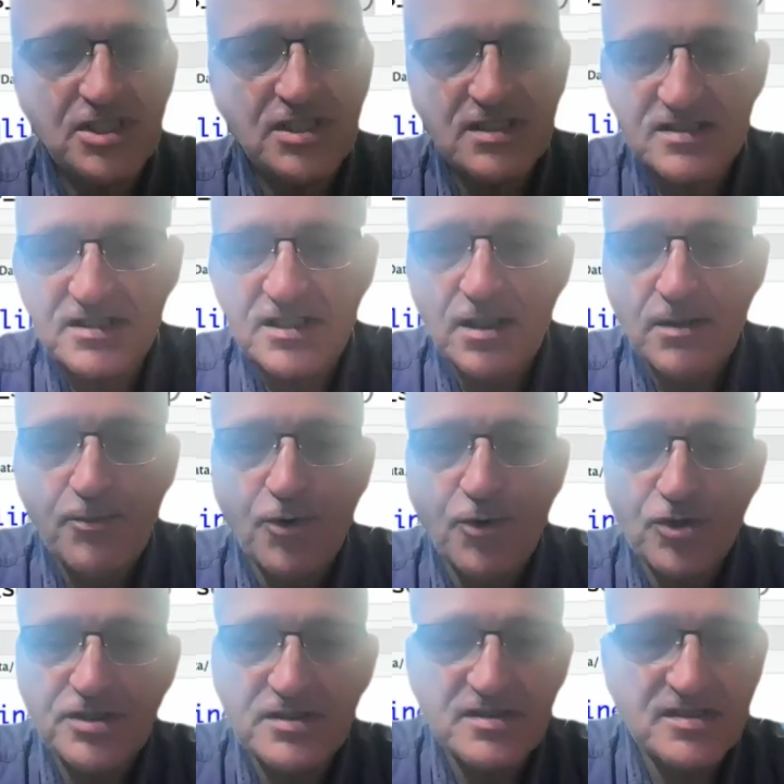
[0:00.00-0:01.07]
is
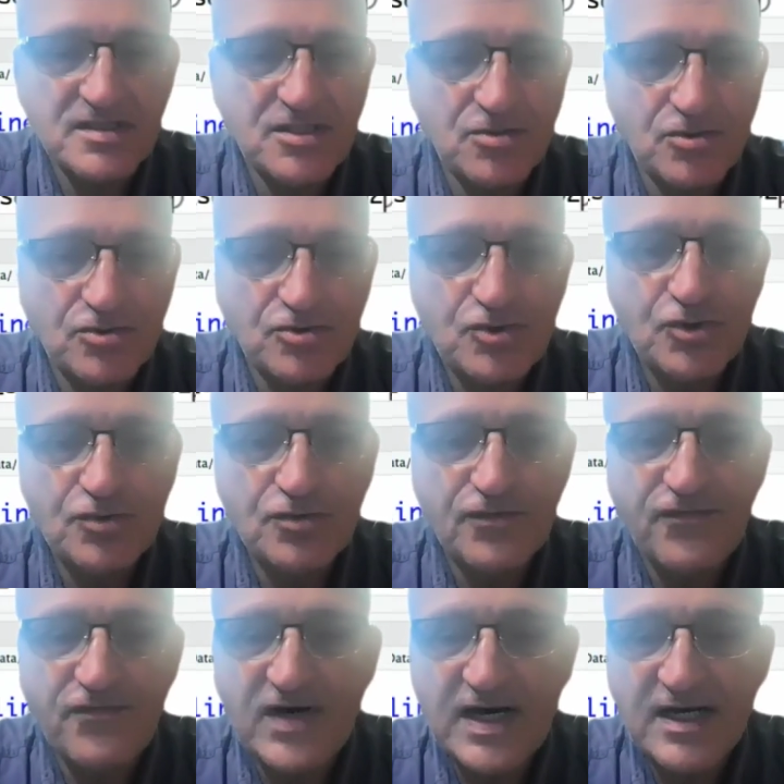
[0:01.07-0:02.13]

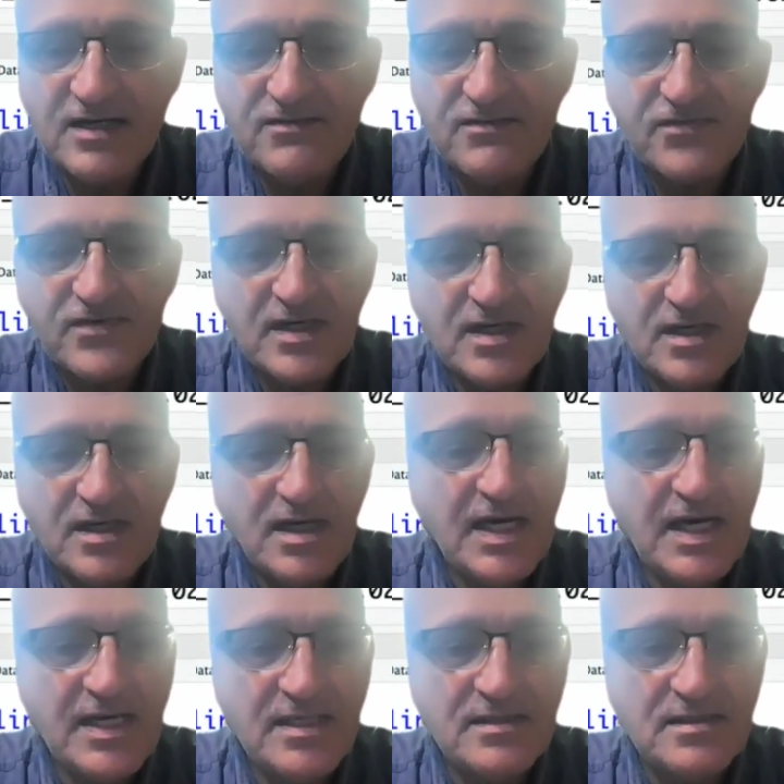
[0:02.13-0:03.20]
0.025
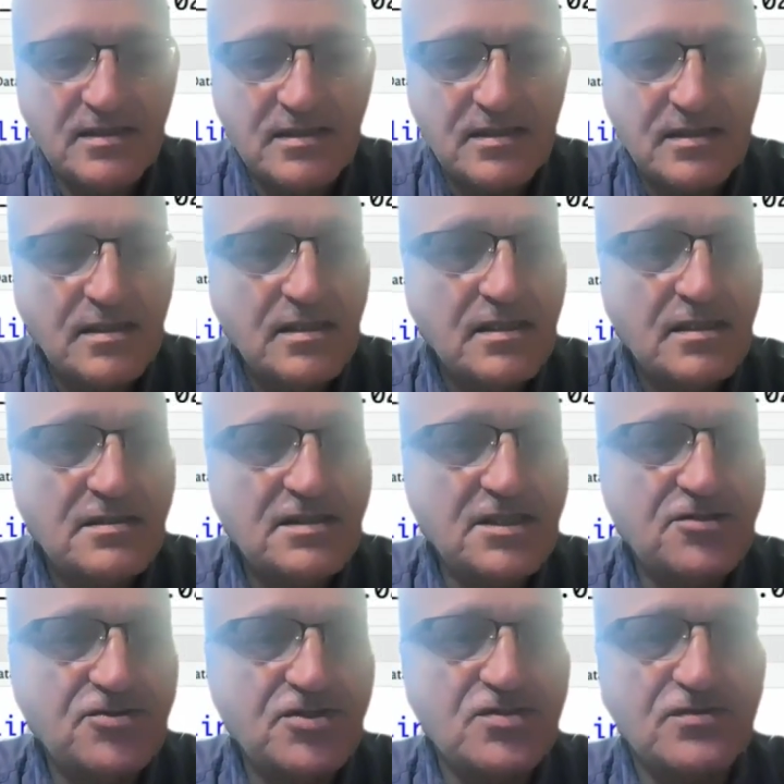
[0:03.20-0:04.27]
and
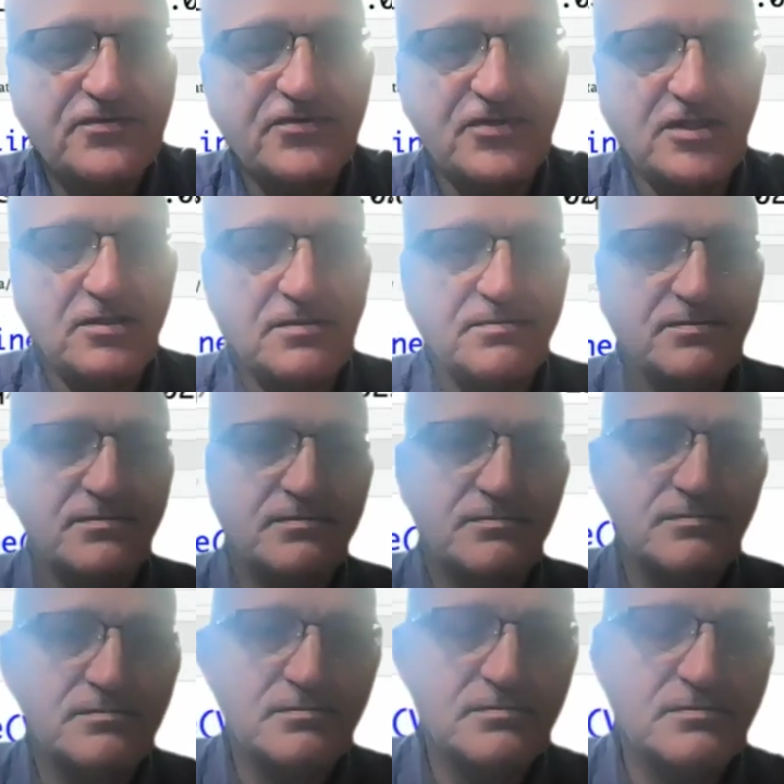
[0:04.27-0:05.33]
degrees of freedom.
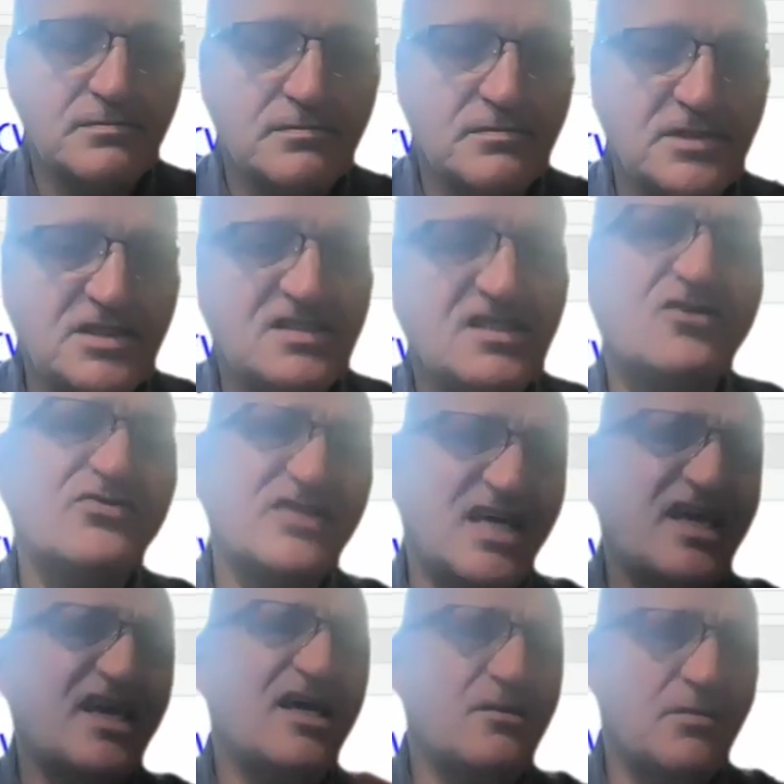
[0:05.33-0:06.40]
Instead of
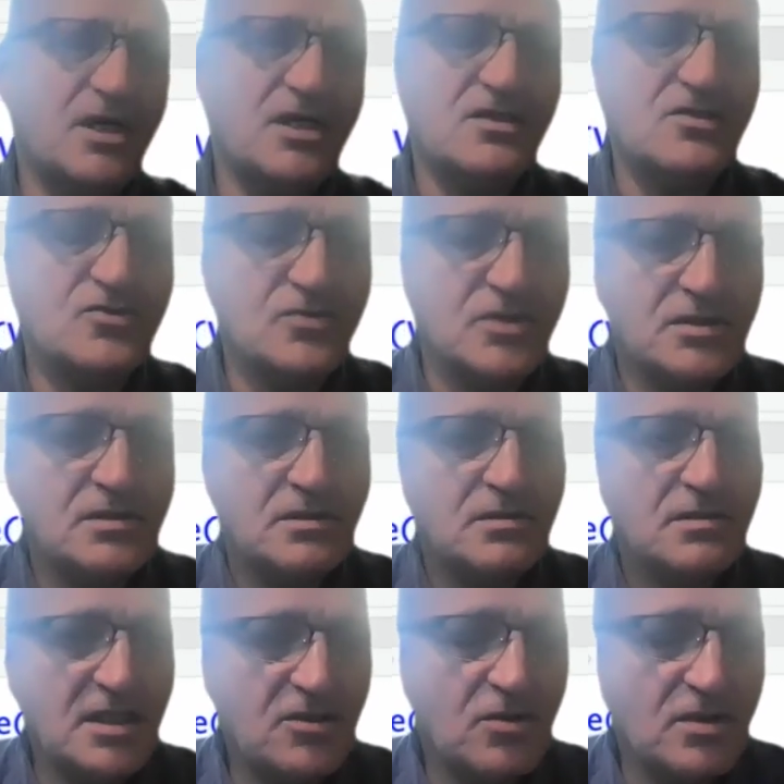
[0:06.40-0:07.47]
saying n minus 1,
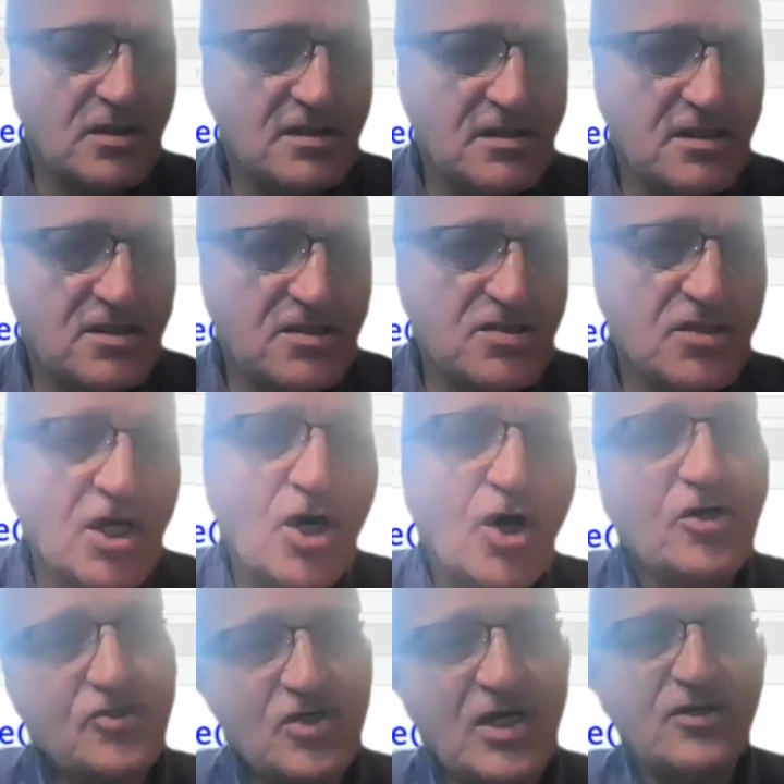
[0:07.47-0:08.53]
I called it degrees.
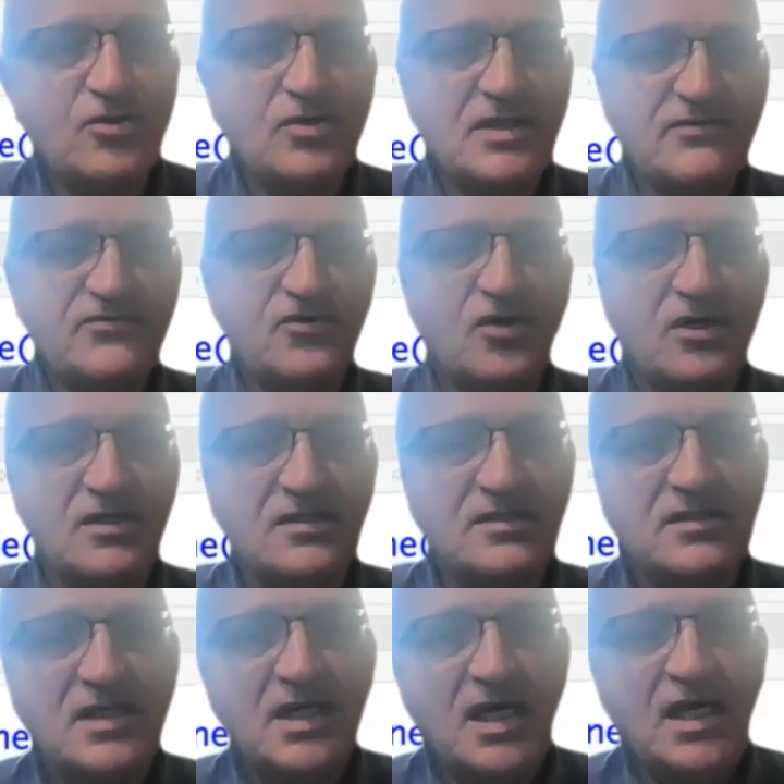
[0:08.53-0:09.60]
Also, I could have
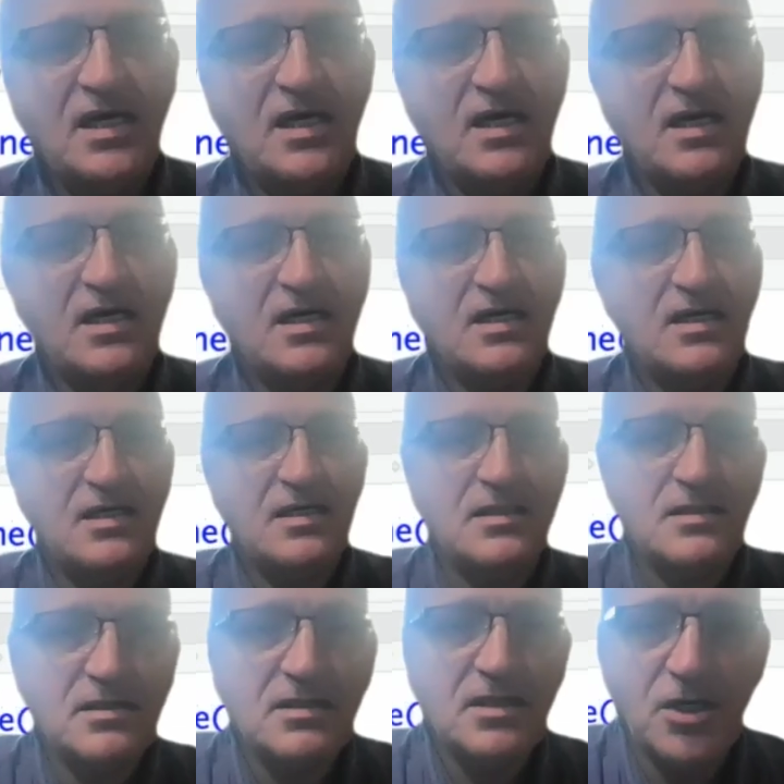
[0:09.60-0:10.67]
called,
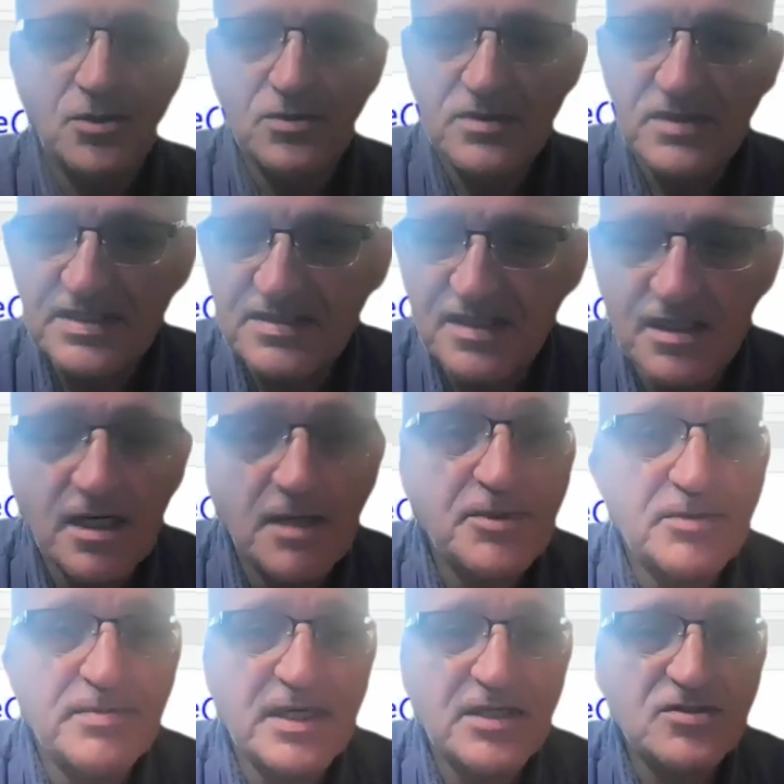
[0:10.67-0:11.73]
oh, that's an
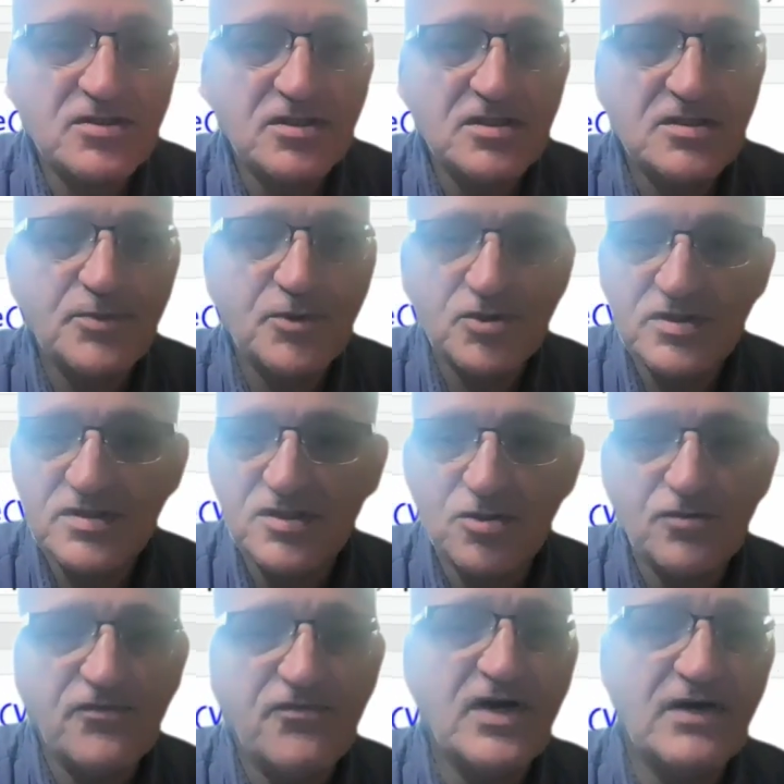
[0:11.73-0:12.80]
upper bound, so it's
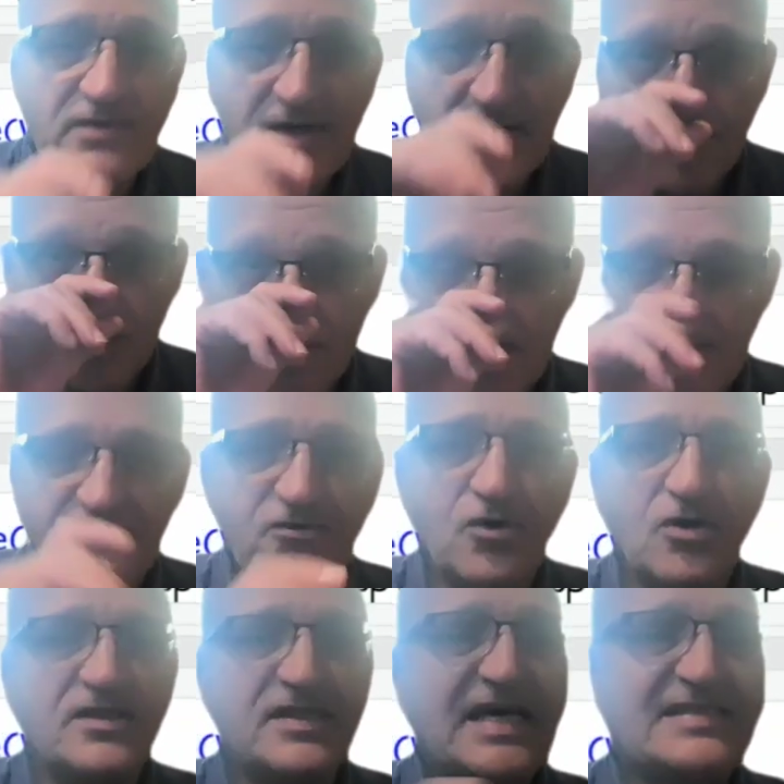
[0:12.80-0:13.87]
0.05. I could have
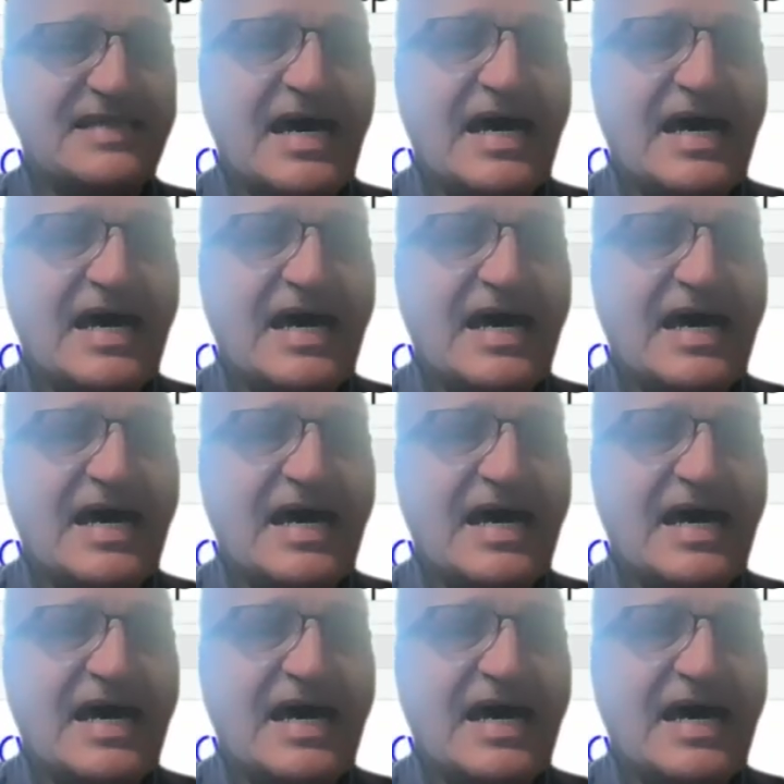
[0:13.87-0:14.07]
called that